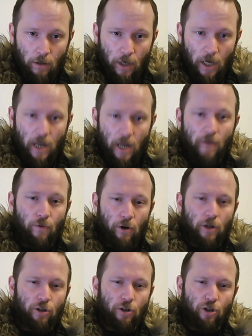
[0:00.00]
he never
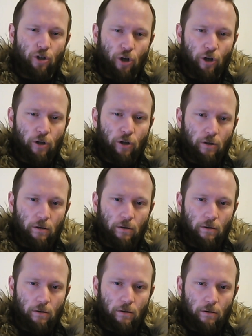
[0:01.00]
understood,
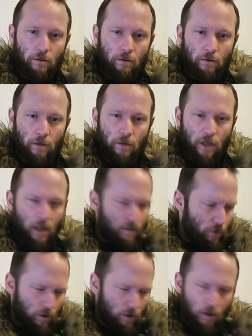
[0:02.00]
he
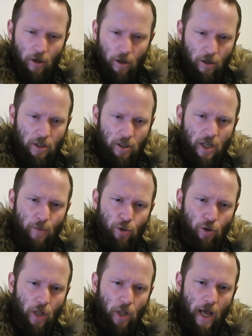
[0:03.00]
never
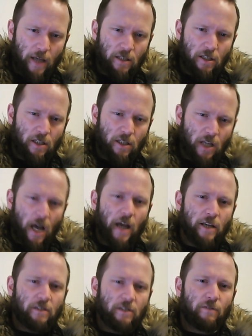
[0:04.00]
conceptualized the
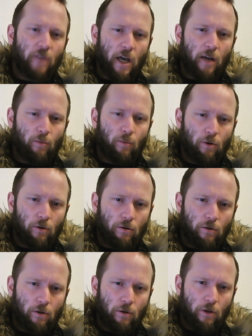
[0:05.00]
size of the animal.
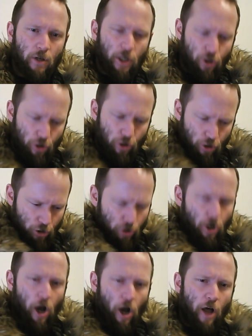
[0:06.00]
He just
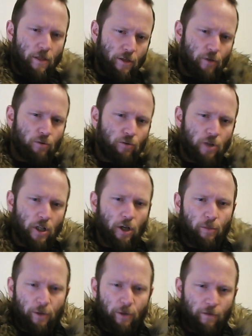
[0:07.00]
saw that there was a
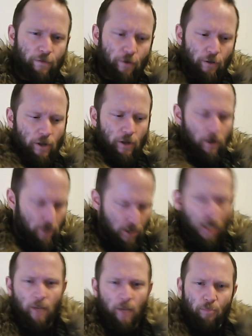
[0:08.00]
little bit of fur there and he
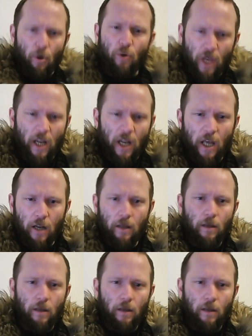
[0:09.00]
started poking it